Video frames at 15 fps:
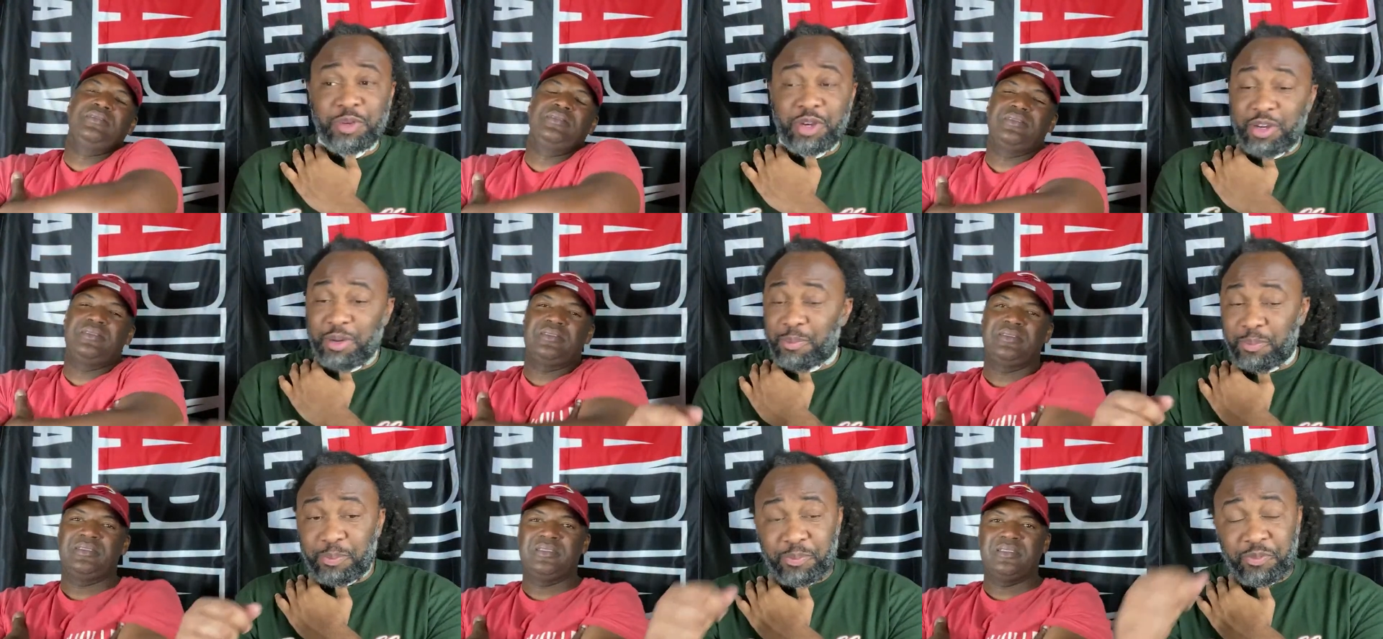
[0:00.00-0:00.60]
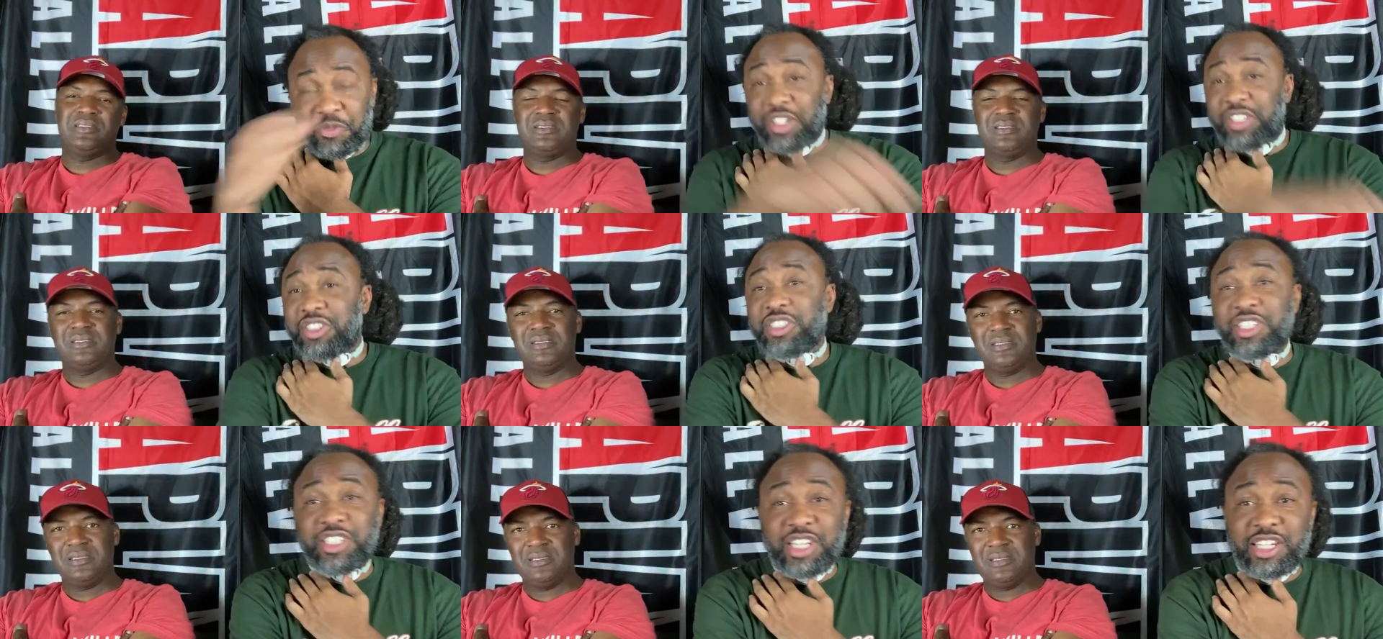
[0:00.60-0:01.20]
Speaker 1: uh,
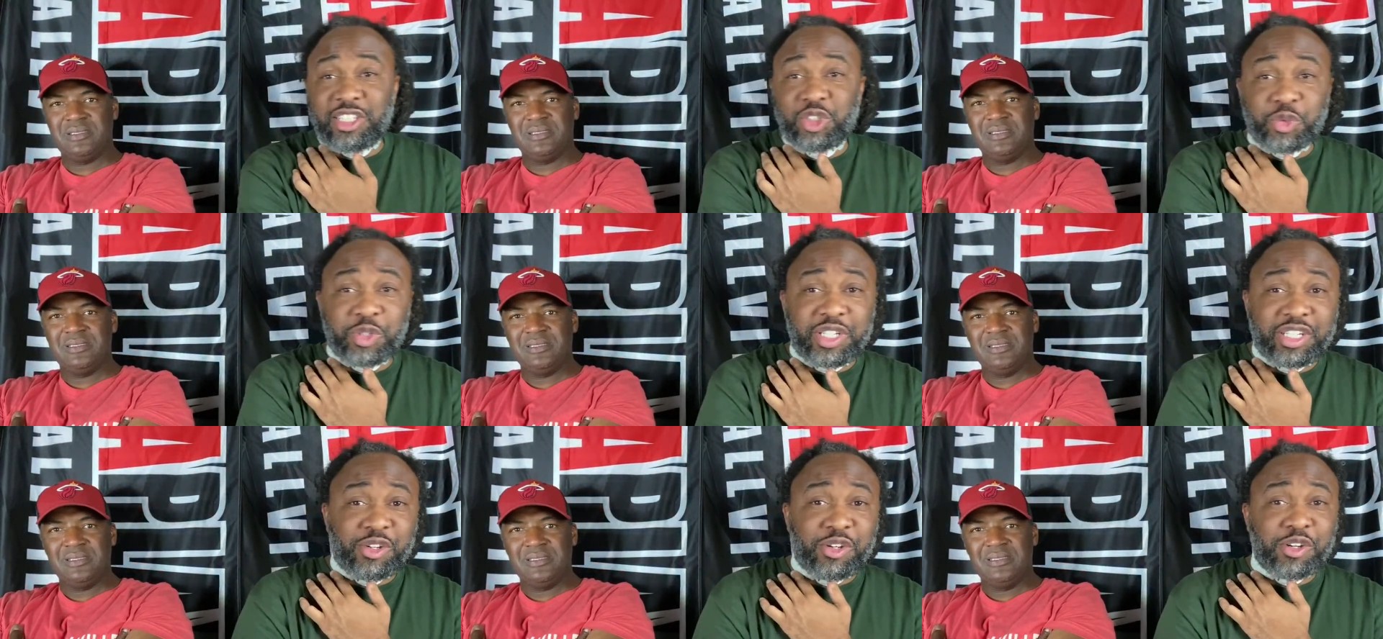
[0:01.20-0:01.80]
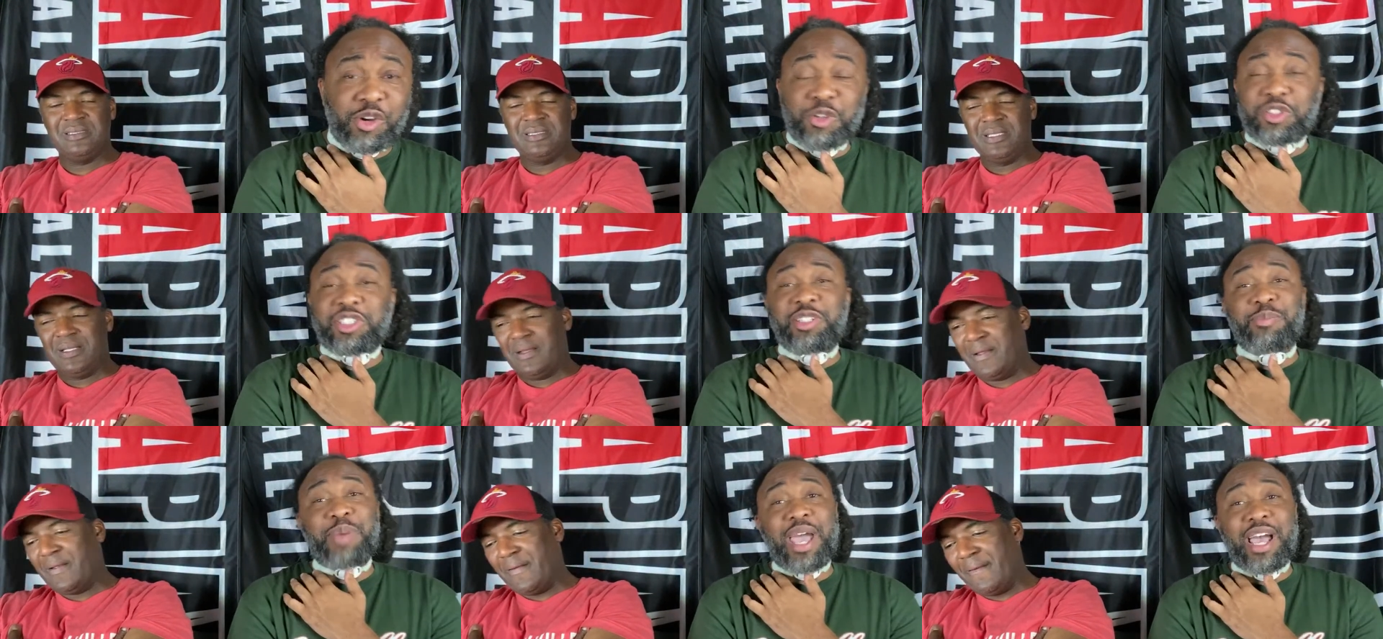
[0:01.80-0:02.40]
fix you another drink or go to
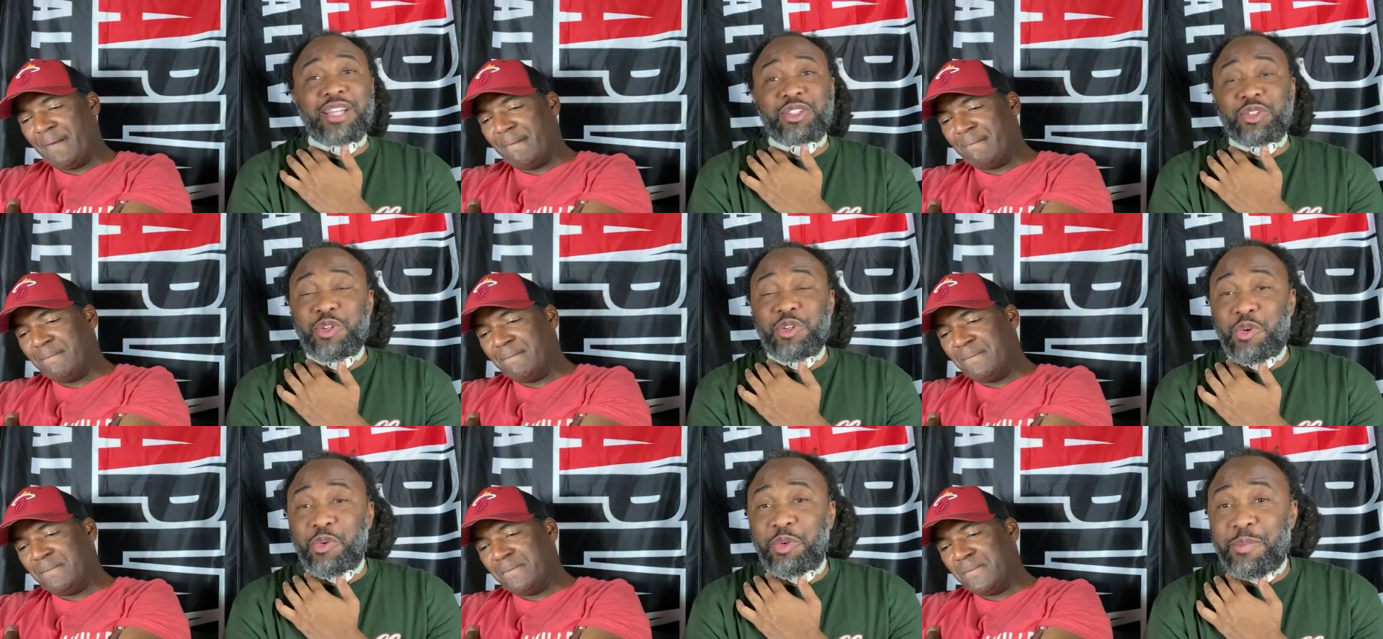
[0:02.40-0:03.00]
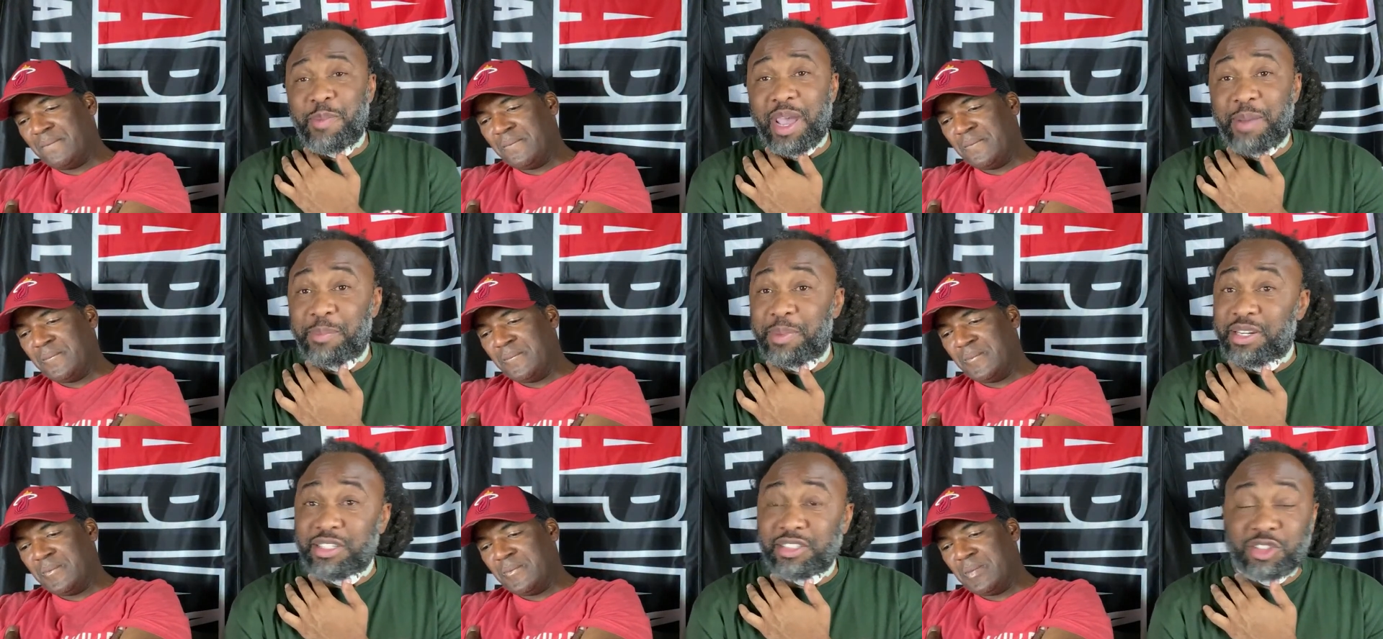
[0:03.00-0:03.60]
the bathroom. We might have
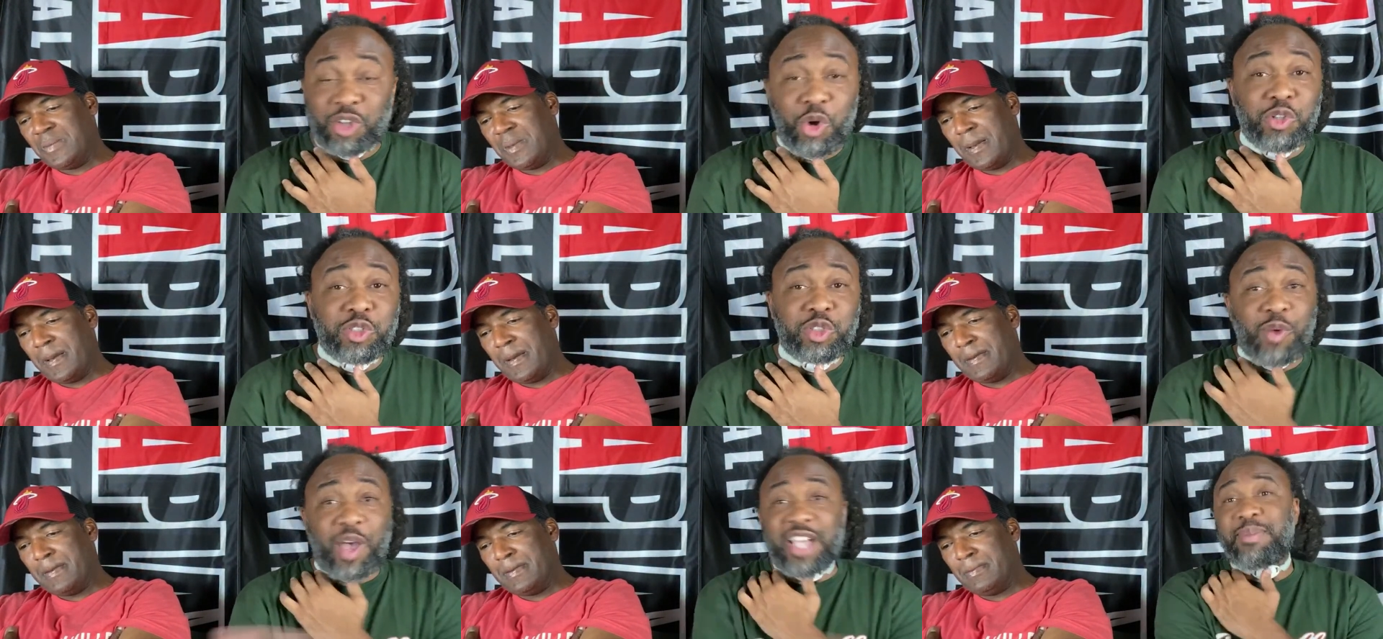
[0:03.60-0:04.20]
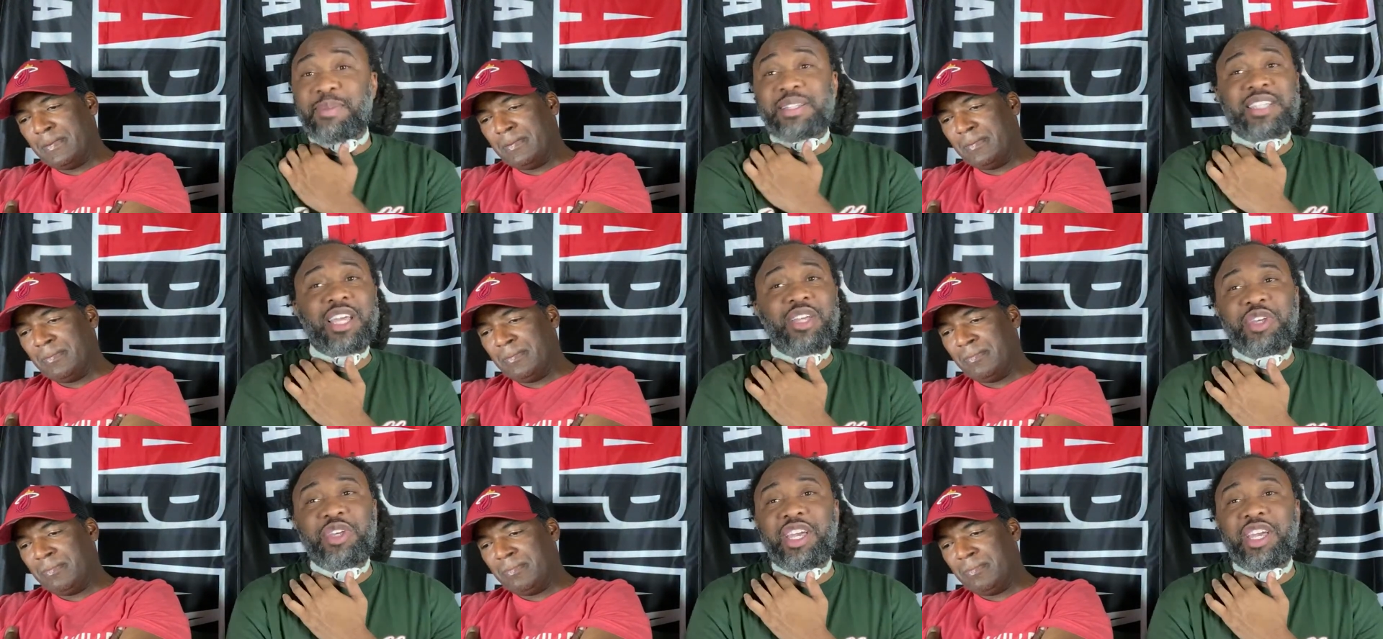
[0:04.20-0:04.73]
been in school twice by the time you